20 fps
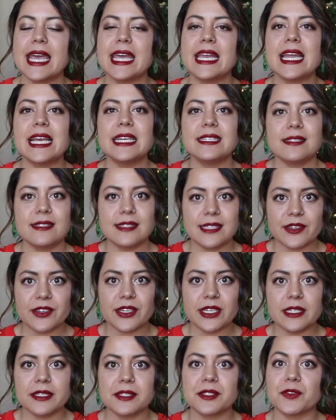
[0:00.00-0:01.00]
in a
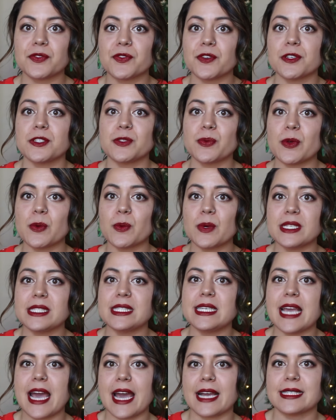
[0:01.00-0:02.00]
series. The first one was
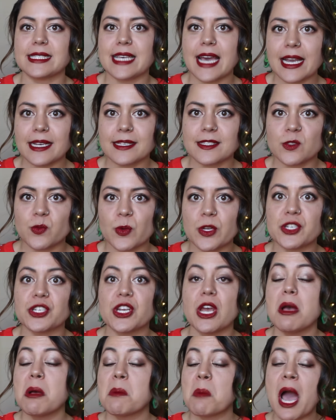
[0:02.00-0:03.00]
The X-Hex, which
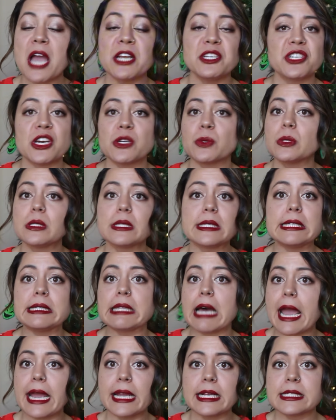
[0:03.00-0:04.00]
I genuinely
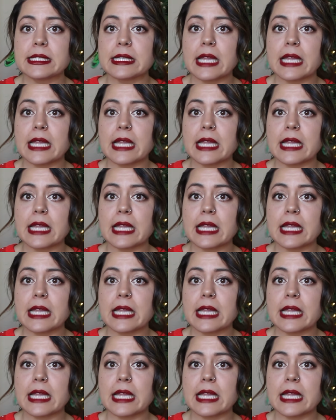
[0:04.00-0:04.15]
liked.